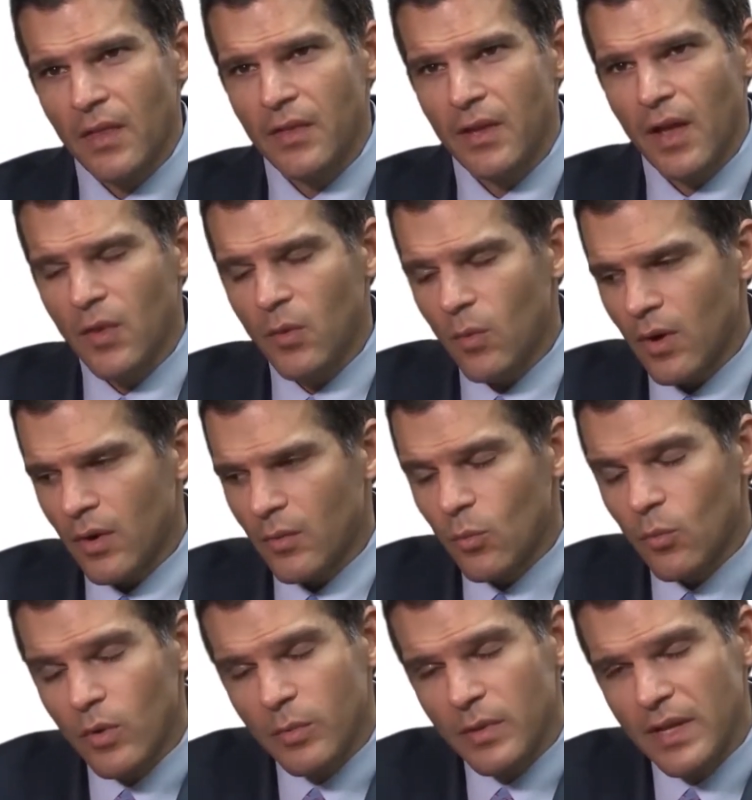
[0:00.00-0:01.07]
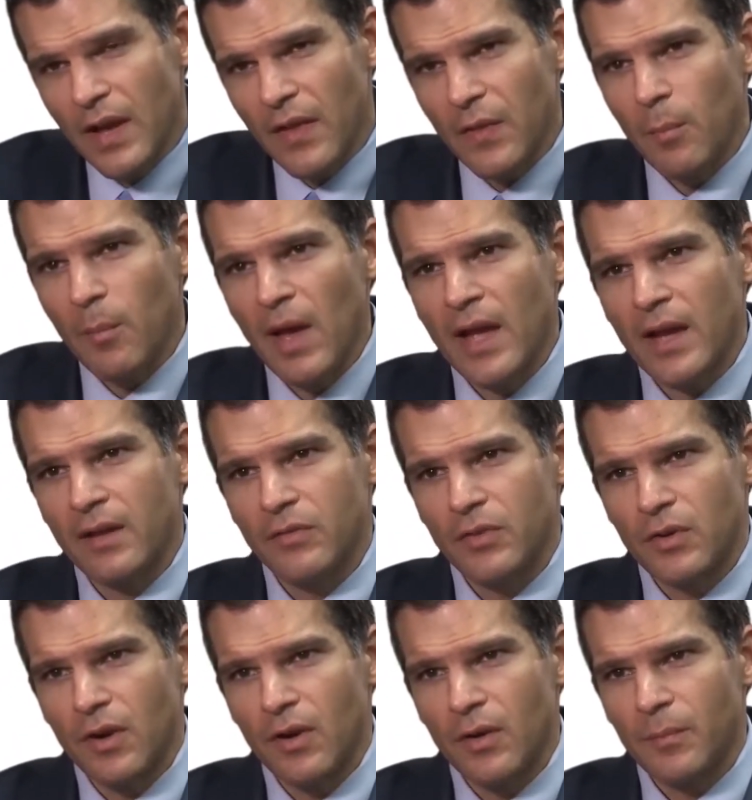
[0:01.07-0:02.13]
The other one would be down the back of
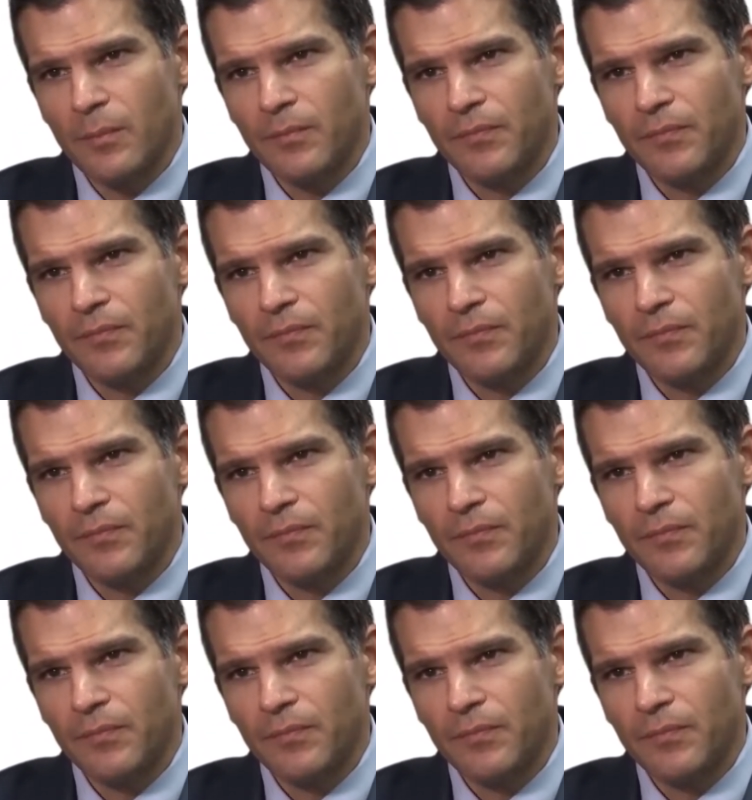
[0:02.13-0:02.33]
your arm.